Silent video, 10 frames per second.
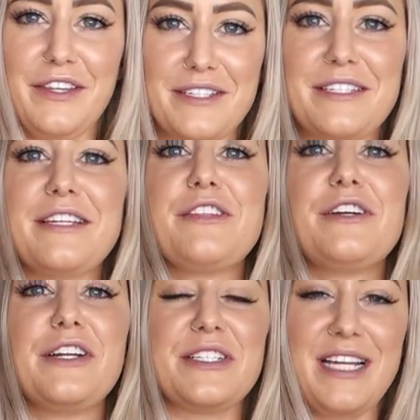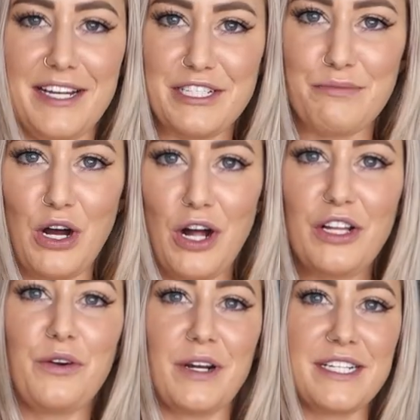This is either in a size
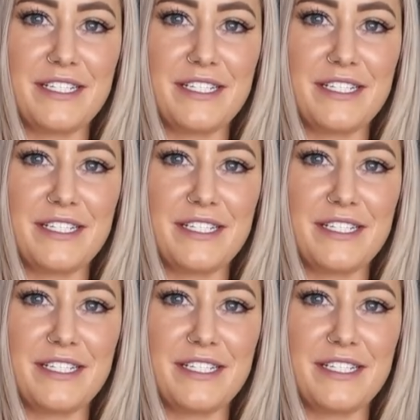small or a